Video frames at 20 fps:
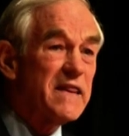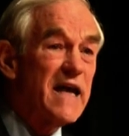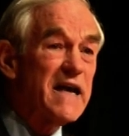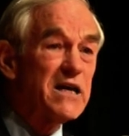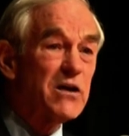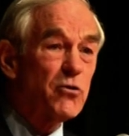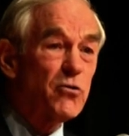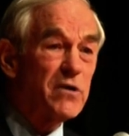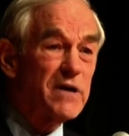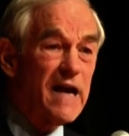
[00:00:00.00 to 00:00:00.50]

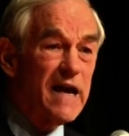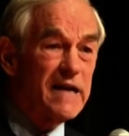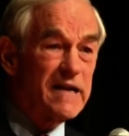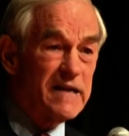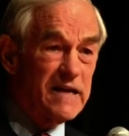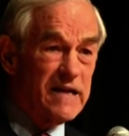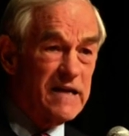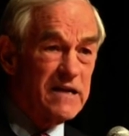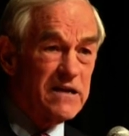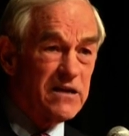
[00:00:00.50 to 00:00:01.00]
They
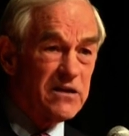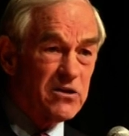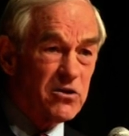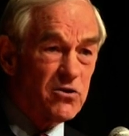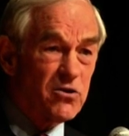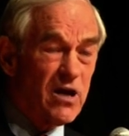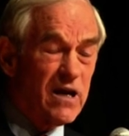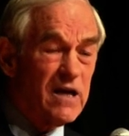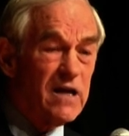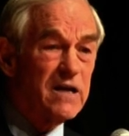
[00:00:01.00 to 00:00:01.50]
created in
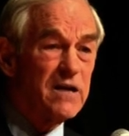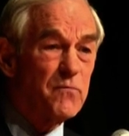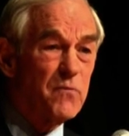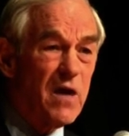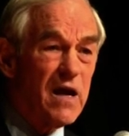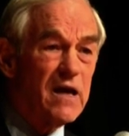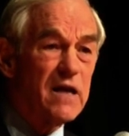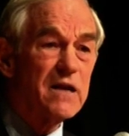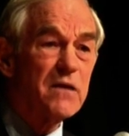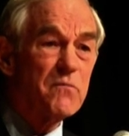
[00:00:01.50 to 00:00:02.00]

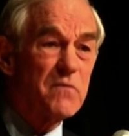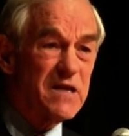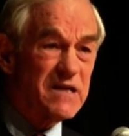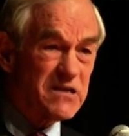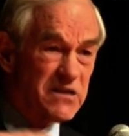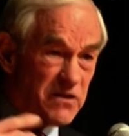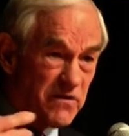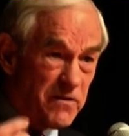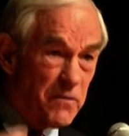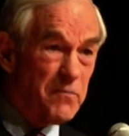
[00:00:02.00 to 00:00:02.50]
the
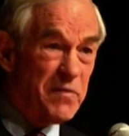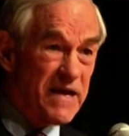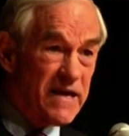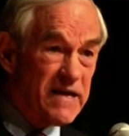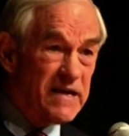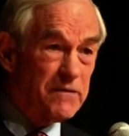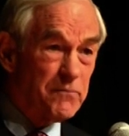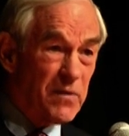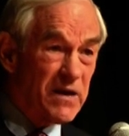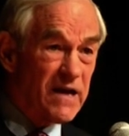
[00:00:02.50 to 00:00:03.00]
midst of the
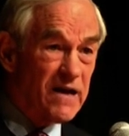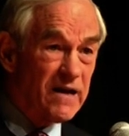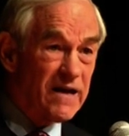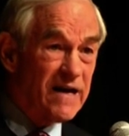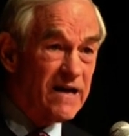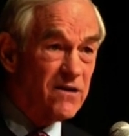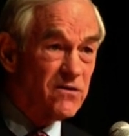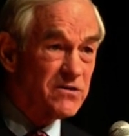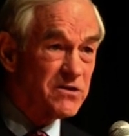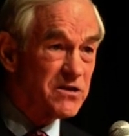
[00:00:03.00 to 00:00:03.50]
big
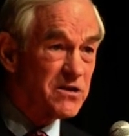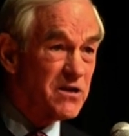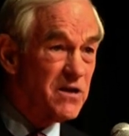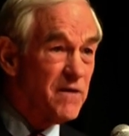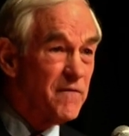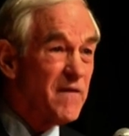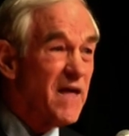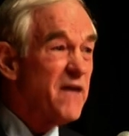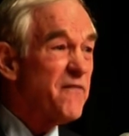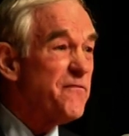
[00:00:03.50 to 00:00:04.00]
bailouts,
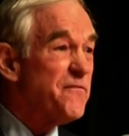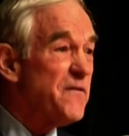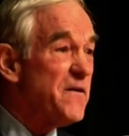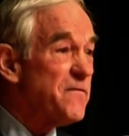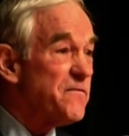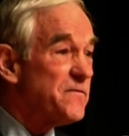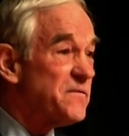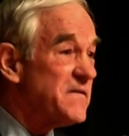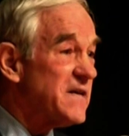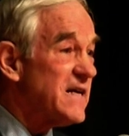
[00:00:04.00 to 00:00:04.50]

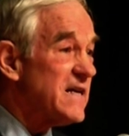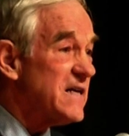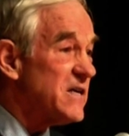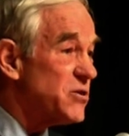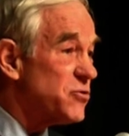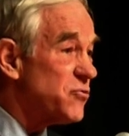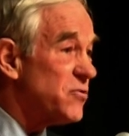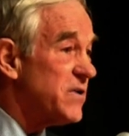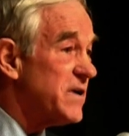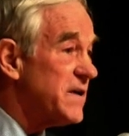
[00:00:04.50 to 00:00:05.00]

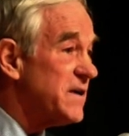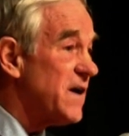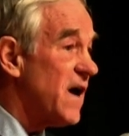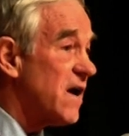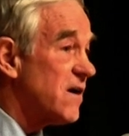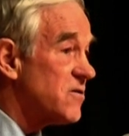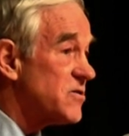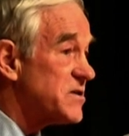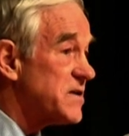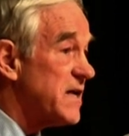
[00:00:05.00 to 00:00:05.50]
$15 trillion
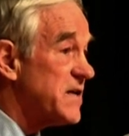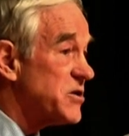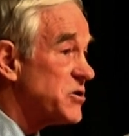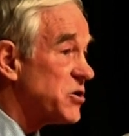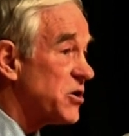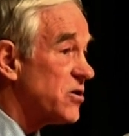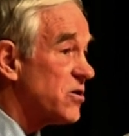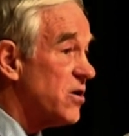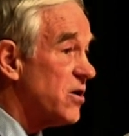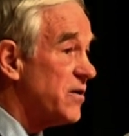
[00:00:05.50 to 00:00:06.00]
they
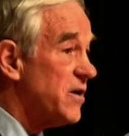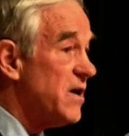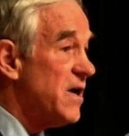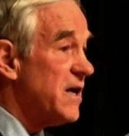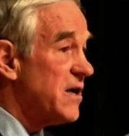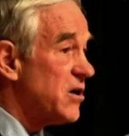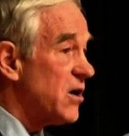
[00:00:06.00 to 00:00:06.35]
churned.